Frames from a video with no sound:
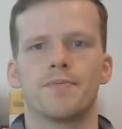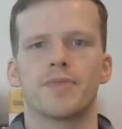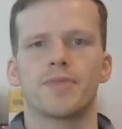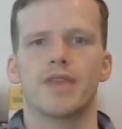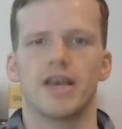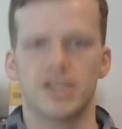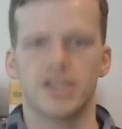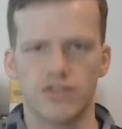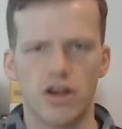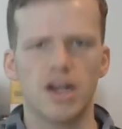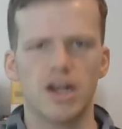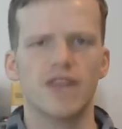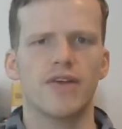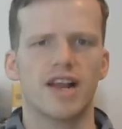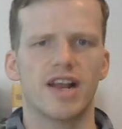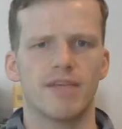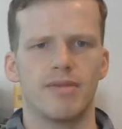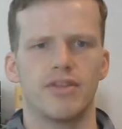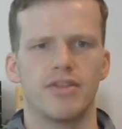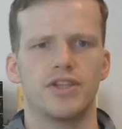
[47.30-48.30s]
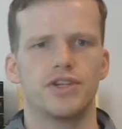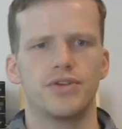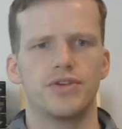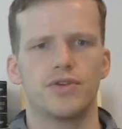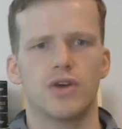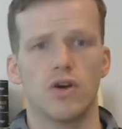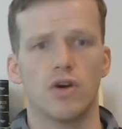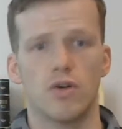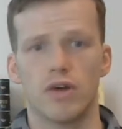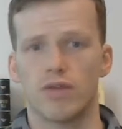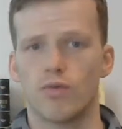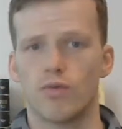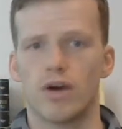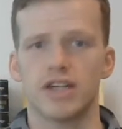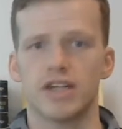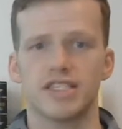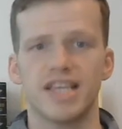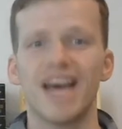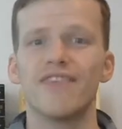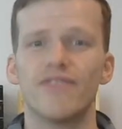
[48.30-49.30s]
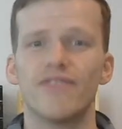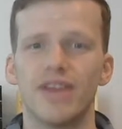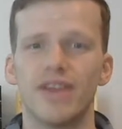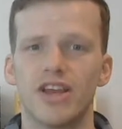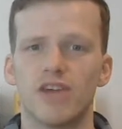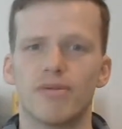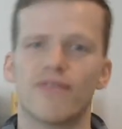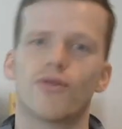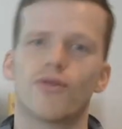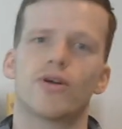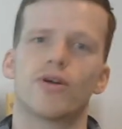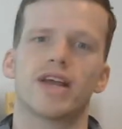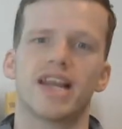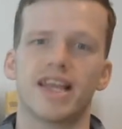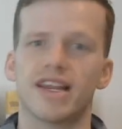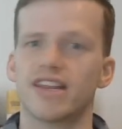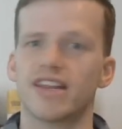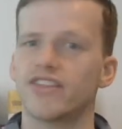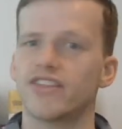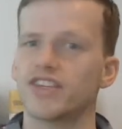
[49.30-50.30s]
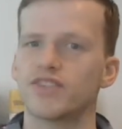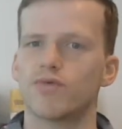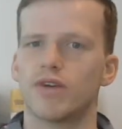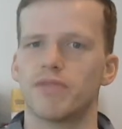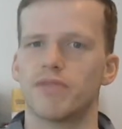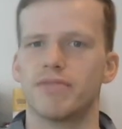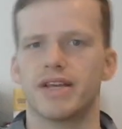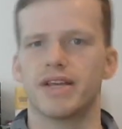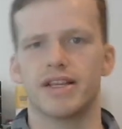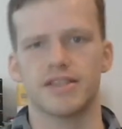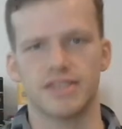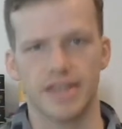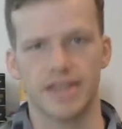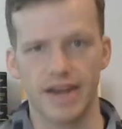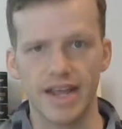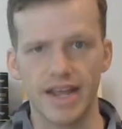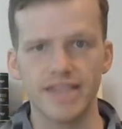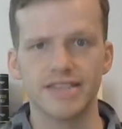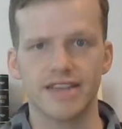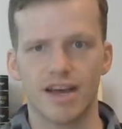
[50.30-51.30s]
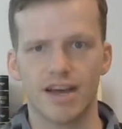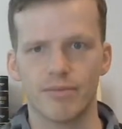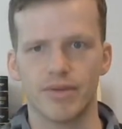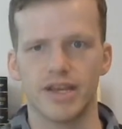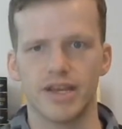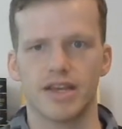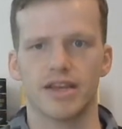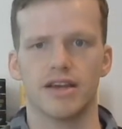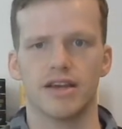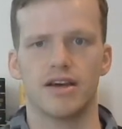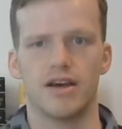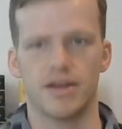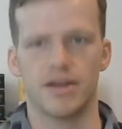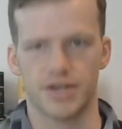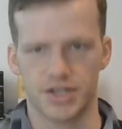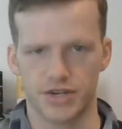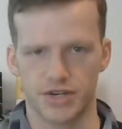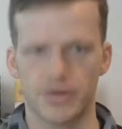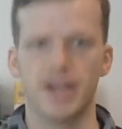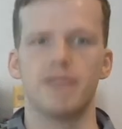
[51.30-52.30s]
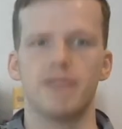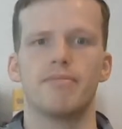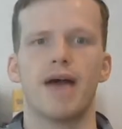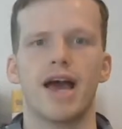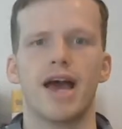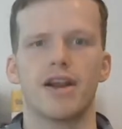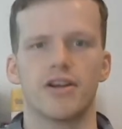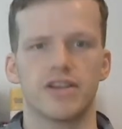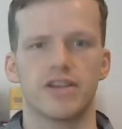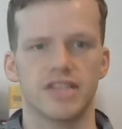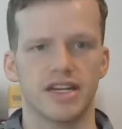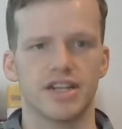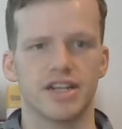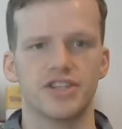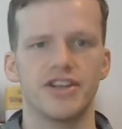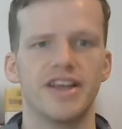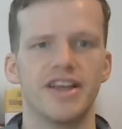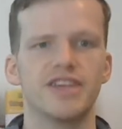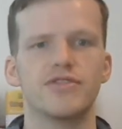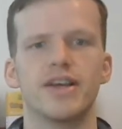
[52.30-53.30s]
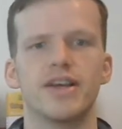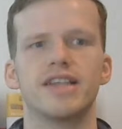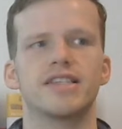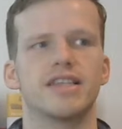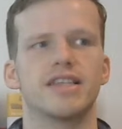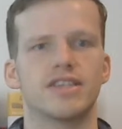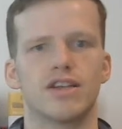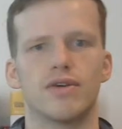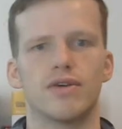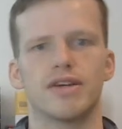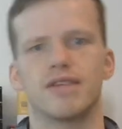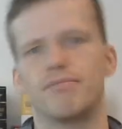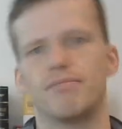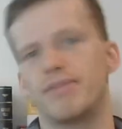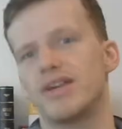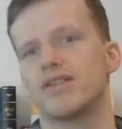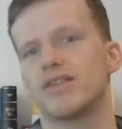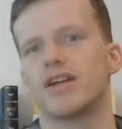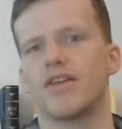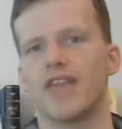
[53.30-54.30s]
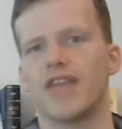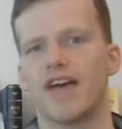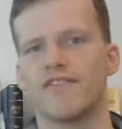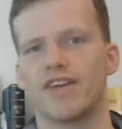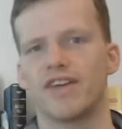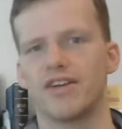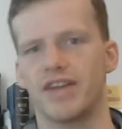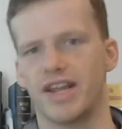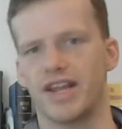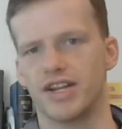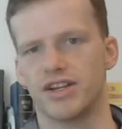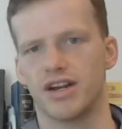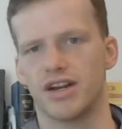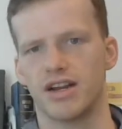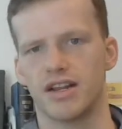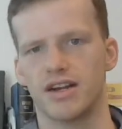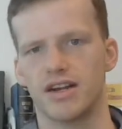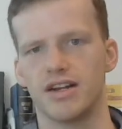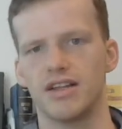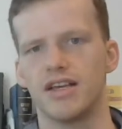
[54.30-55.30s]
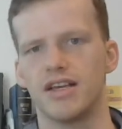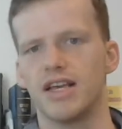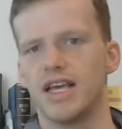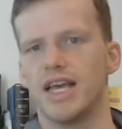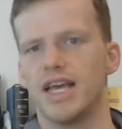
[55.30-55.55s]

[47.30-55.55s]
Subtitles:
I strongly recommend that you go and watch that video before getting into this one, because today's topic on trade patterns and exchange rates is going to build on that foundation a little